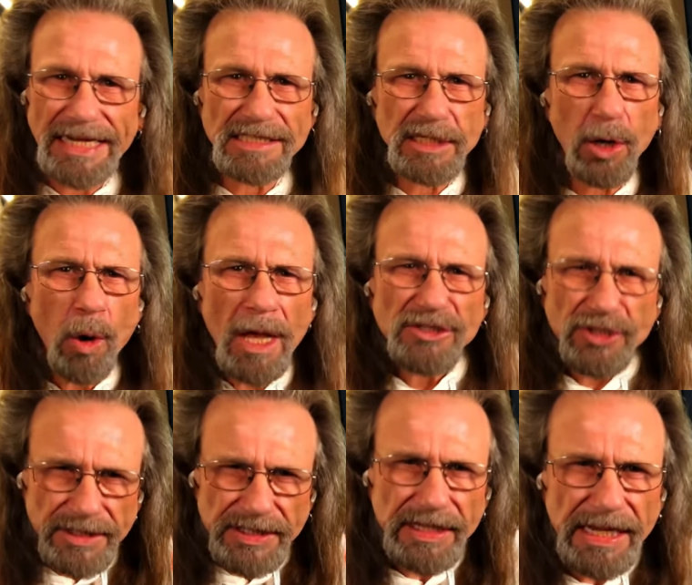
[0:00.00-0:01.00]
so
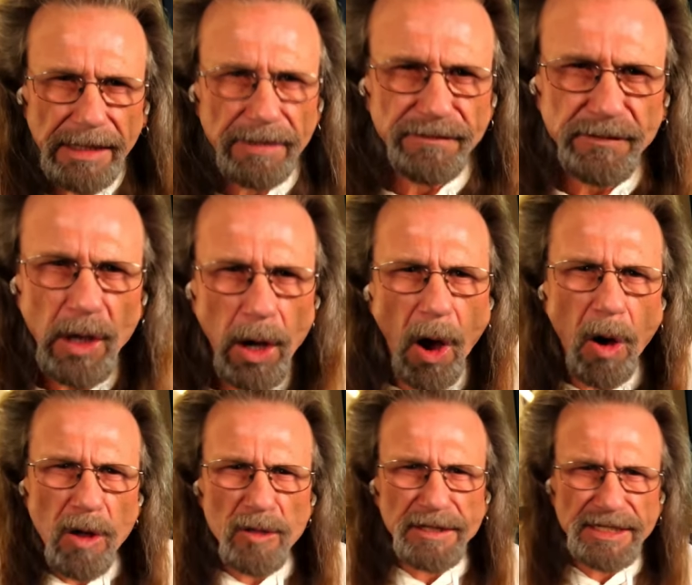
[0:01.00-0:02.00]
just think of
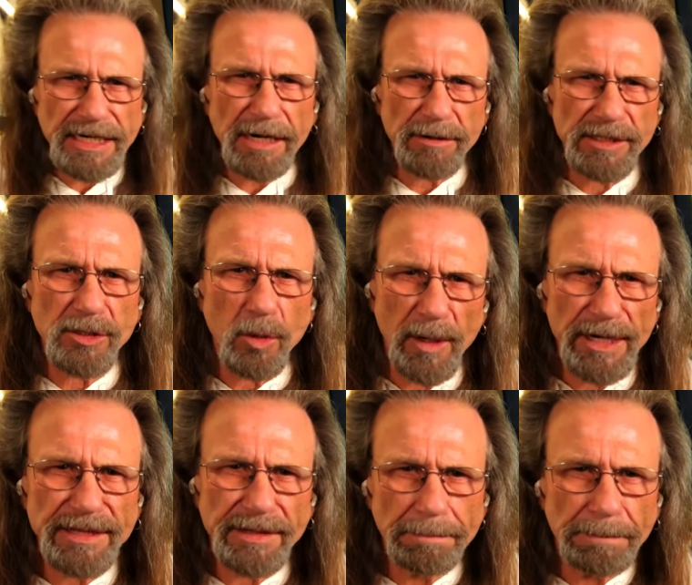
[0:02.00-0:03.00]
all the territory
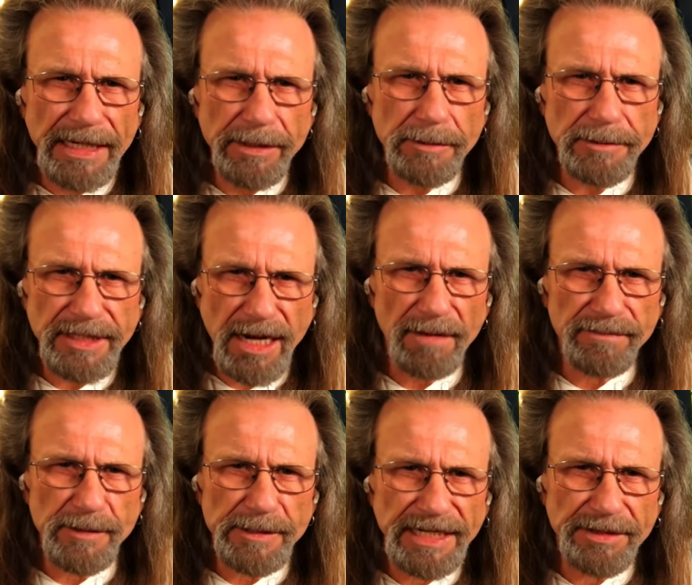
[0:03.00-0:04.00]
the Beatles
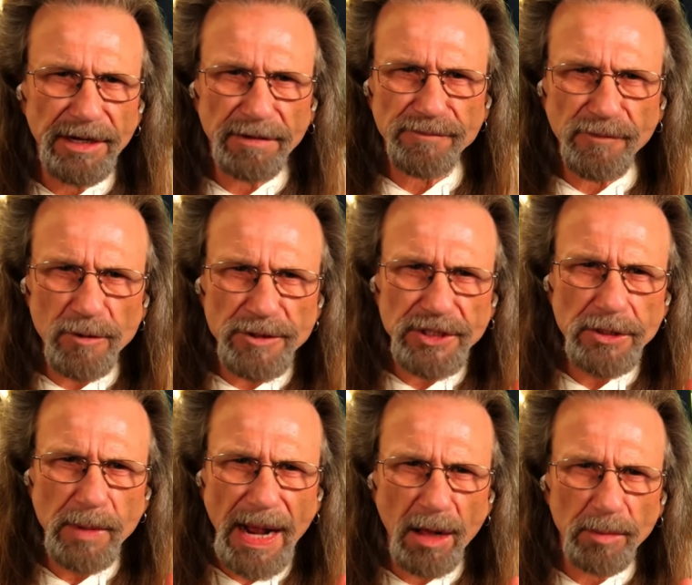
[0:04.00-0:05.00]
covered in their first
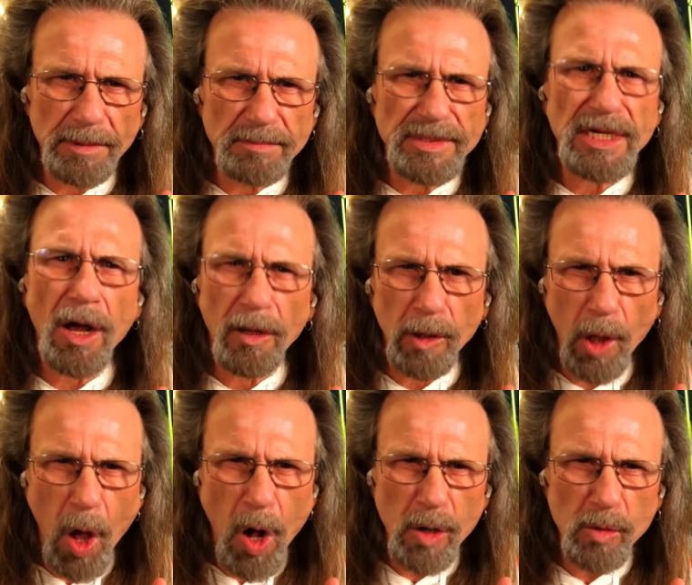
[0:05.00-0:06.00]
two albums,
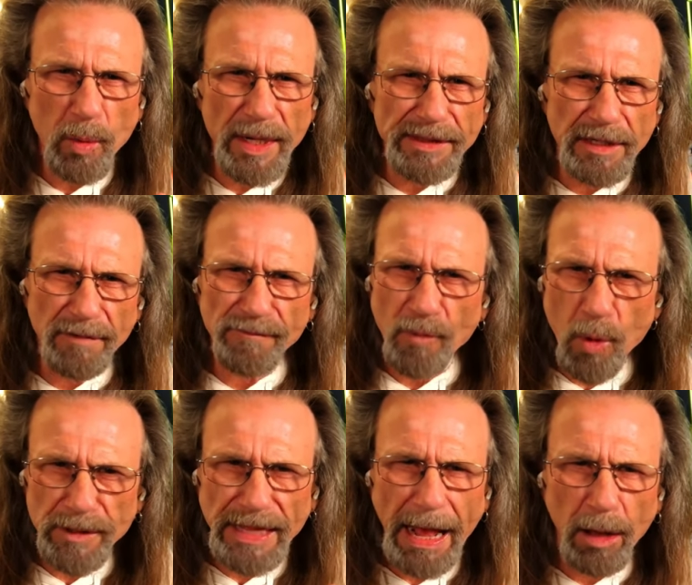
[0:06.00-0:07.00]
along with their
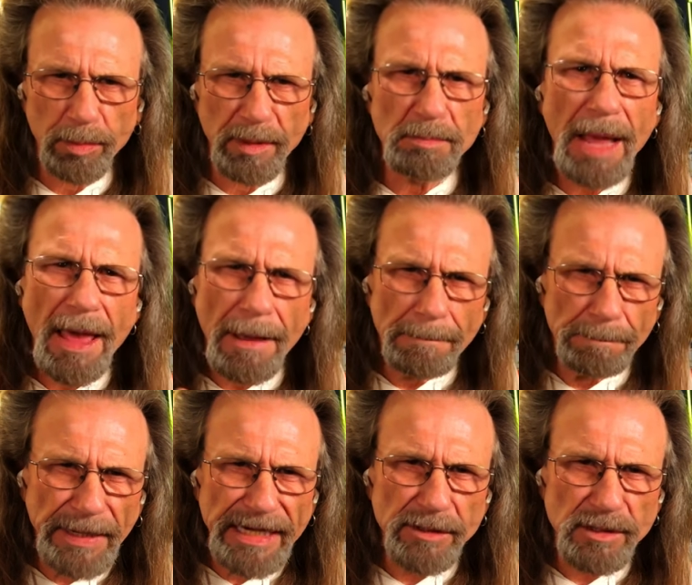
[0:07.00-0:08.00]
fourth album,
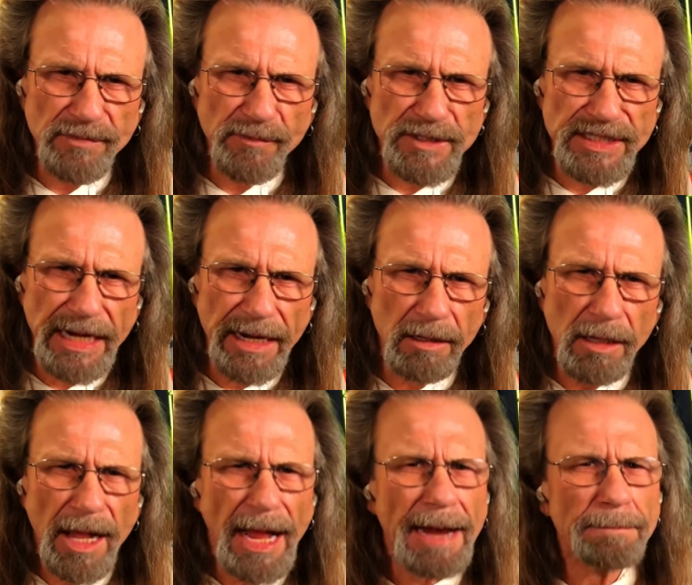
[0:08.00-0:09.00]
Beatles for Sale,
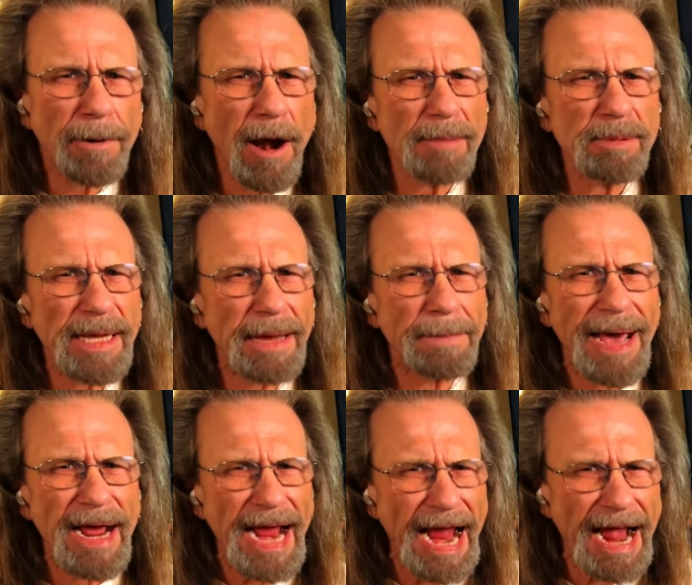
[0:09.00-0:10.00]
and probably
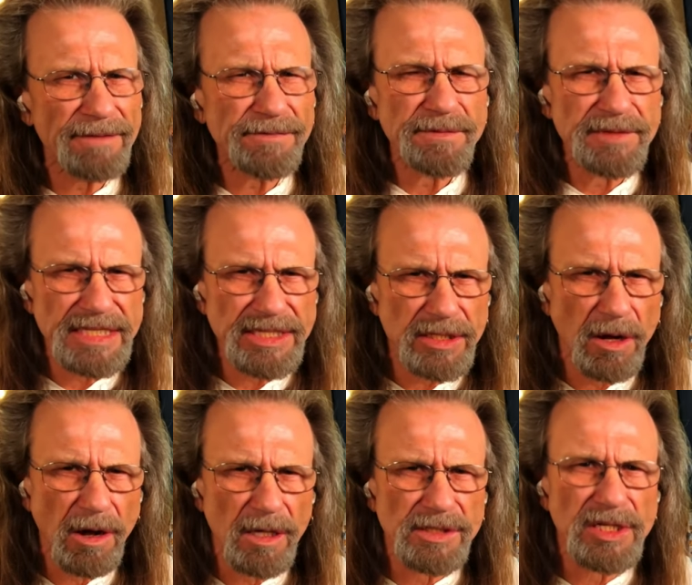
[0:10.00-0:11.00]
about half of the
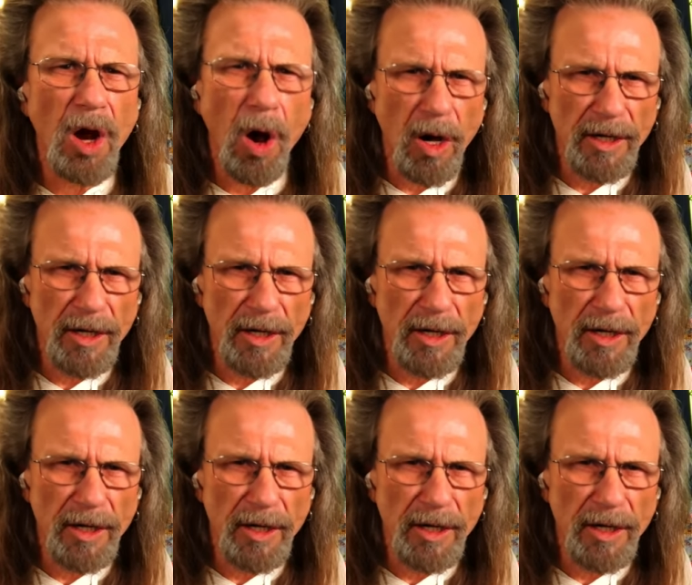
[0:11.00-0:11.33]
songs on